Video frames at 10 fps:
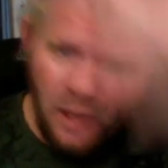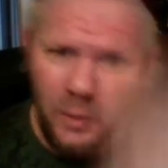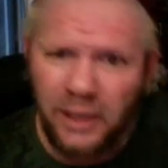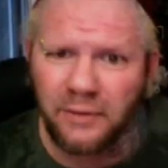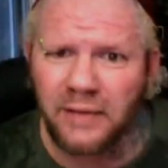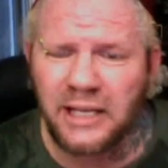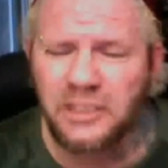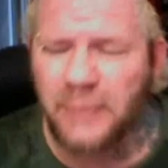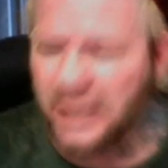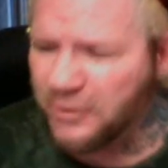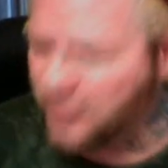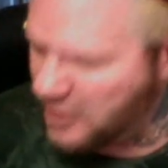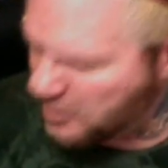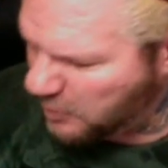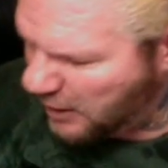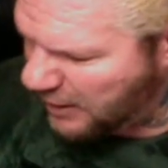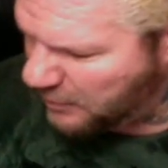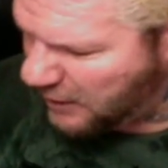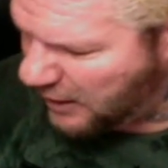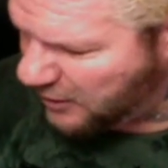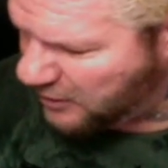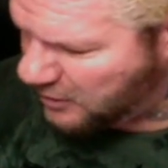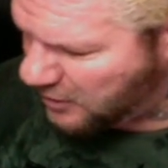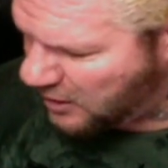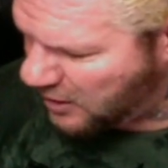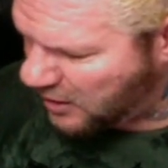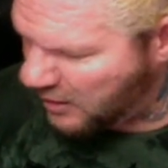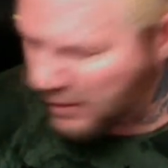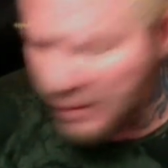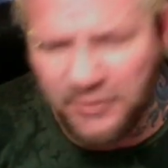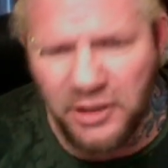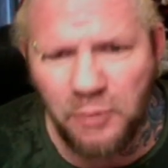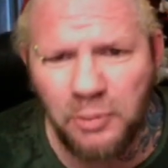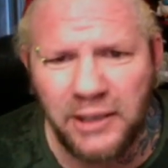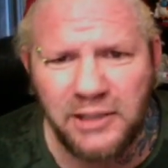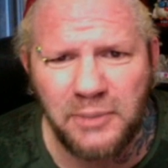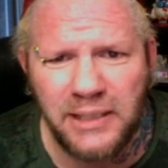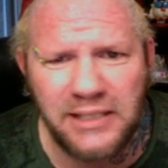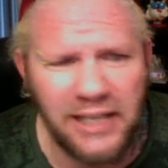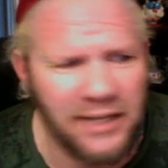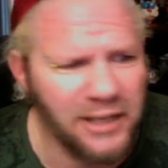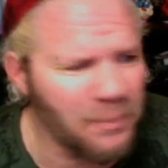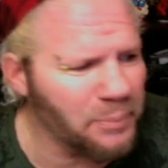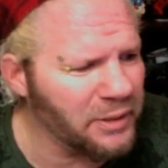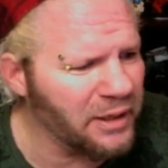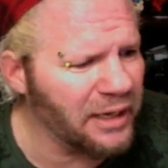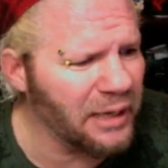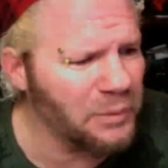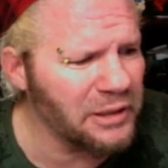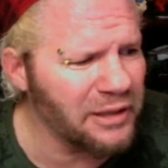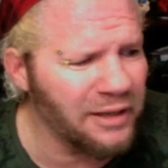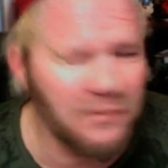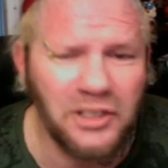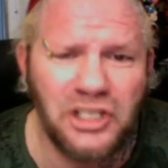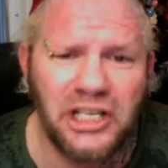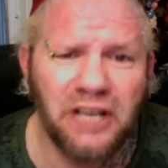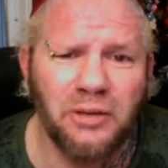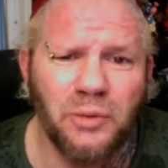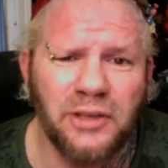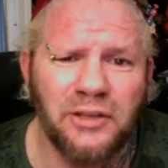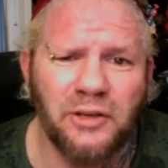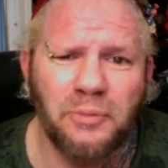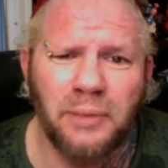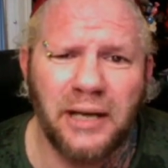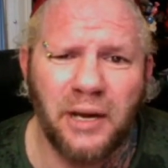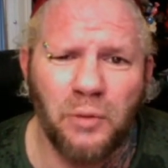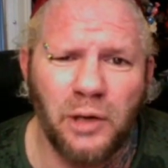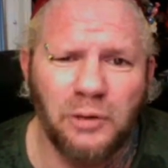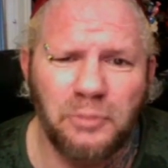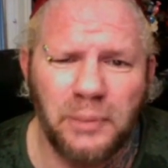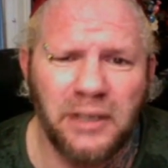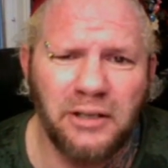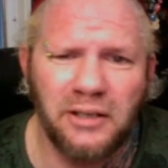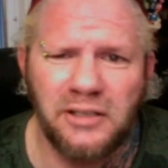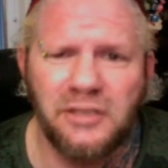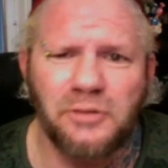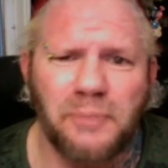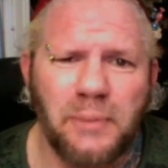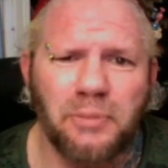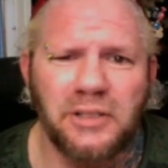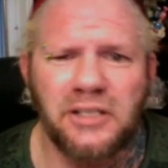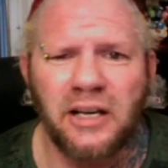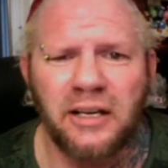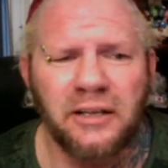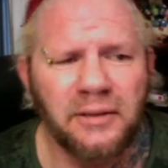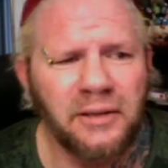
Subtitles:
Well, that's about it for this blog. I'm tired. I have to go practice my stand-up. I would love to share it with you, but I won't because you people suck.